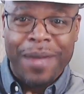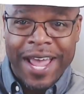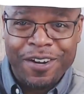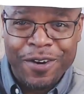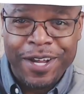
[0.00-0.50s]

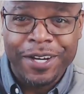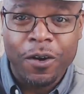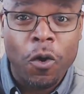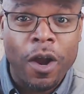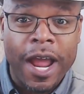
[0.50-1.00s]
credit or
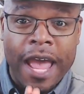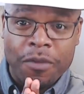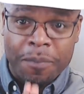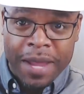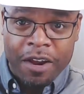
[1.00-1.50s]
have your bad
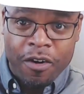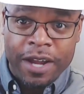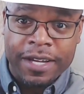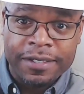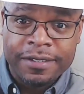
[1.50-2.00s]
credit
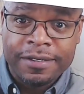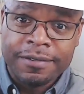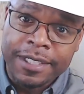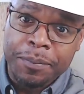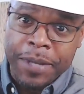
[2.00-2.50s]
get
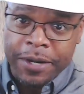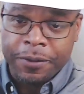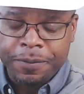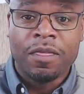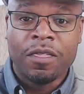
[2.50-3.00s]
better.
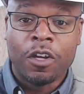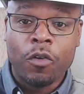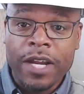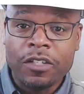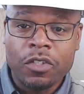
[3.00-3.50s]
Credit
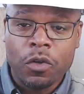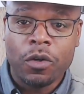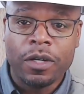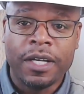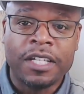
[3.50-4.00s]
score
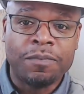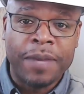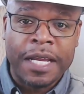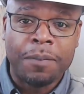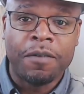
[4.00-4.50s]
is made up
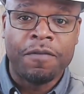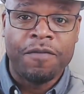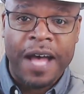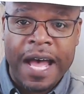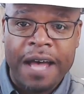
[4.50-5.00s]
of
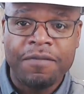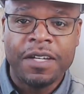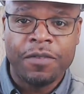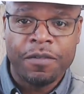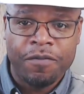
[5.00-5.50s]
5 different
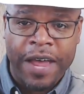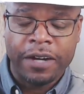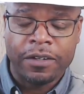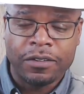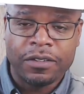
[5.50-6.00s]
factors.
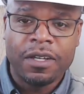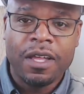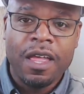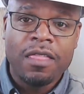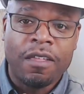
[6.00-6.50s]

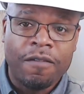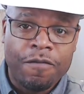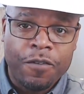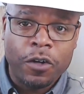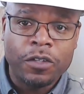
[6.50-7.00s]
The
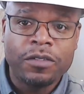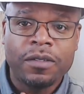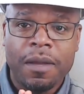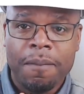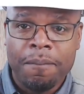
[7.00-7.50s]
first
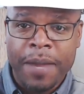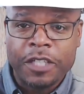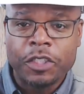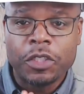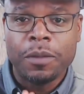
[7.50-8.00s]
major
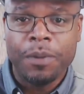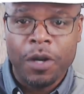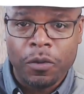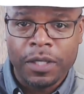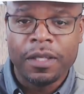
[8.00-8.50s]
component
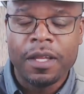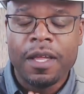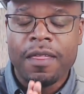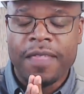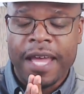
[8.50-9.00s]

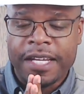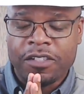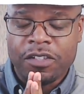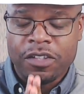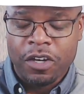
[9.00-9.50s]
that is
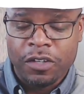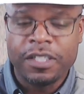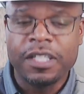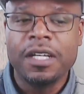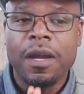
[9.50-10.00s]

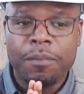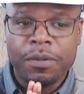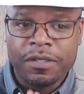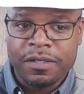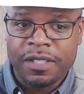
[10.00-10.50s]

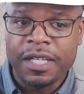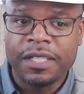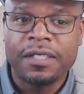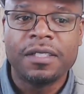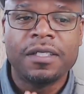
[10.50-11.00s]

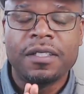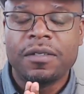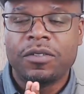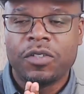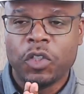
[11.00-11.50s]

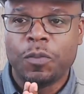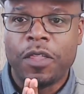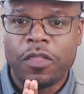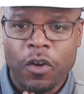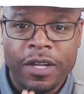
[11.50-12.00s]

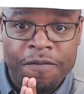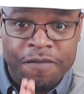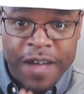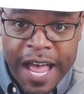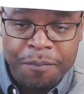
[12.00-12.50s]

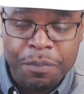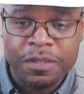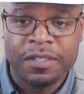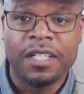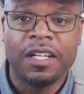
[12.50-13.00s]

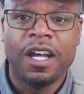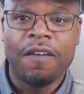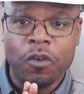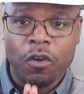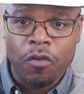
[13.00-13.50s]
35% of your
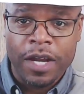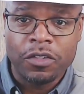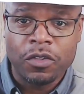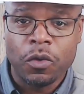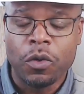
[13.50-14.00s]
credit
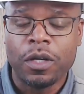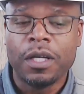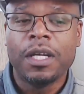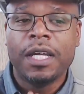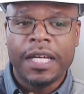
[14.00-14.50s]
score
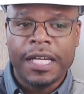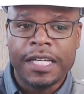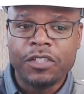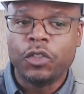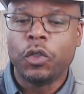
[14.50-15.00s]
is
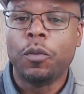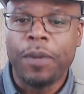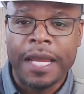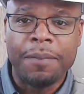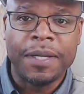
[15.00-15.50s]
your
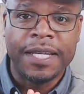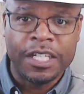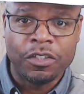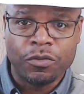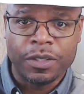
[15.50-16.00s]
payment history.
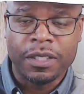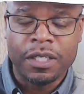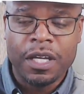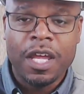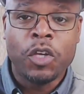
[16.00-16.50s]

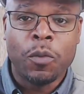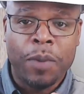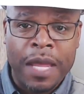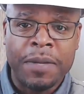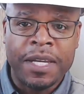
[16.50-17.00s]
Your payment
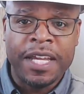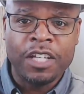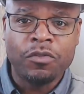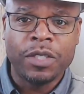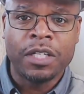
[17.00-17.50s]
history
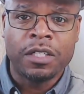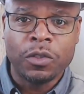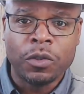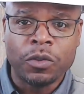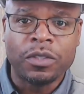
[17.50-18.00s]
includes
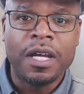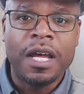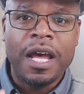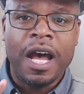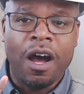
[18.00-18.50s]
how
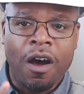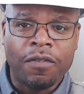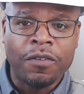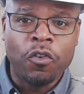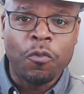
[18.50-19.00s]
often
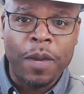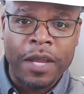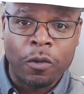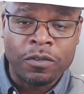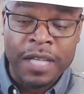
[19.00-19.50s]
you've paid on
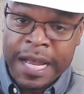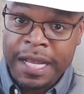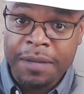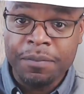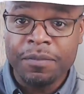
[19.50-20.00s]

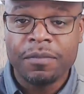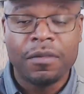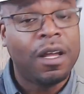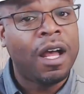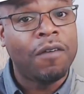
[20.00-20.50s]
time,
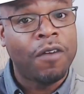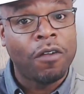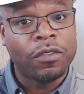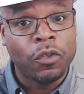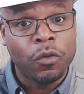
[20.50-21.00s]
how often
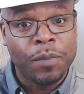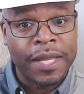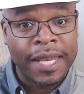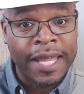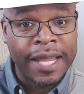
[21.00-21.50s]
you've been late,